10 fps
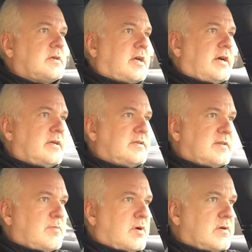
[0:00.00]
kind of
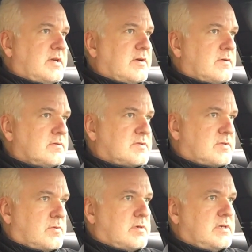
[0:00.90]
demanding on
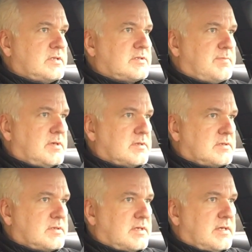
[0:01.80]
storage, but
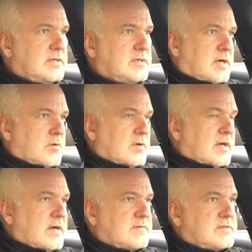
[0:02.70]
I only
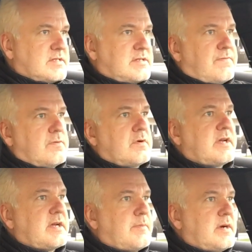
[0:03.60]
have 64
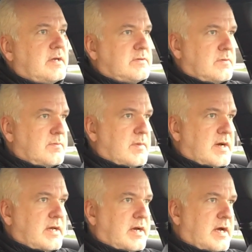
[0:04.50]
gigabyte on
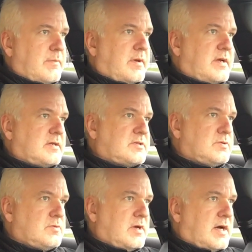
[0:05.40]
my iPad Air
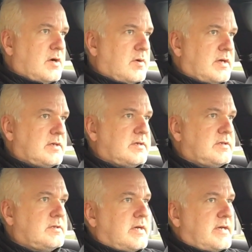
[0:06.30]
2 now,
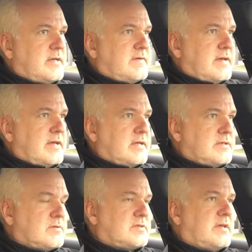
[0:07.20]
and editing and
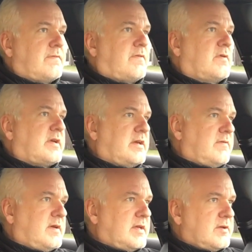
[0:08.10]
using 4K
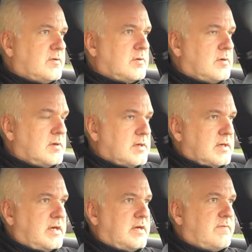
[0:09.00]
video
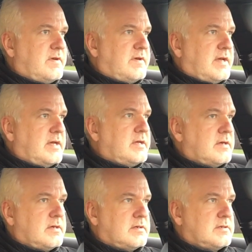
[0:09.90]
every day.
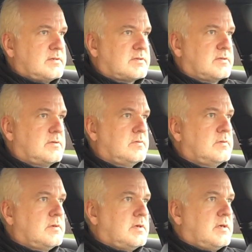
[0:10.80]
So
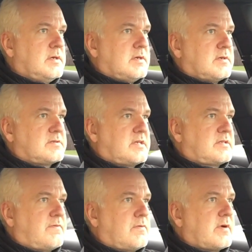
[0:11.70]

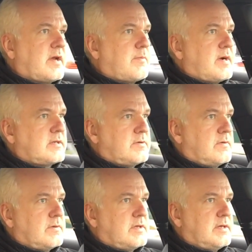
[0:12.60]
64 gigabyte
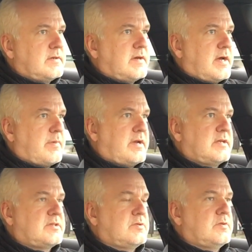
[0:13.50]
on the iPad Air
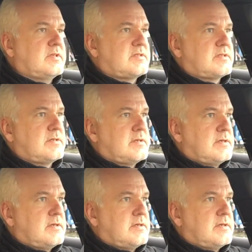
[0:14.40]
2 is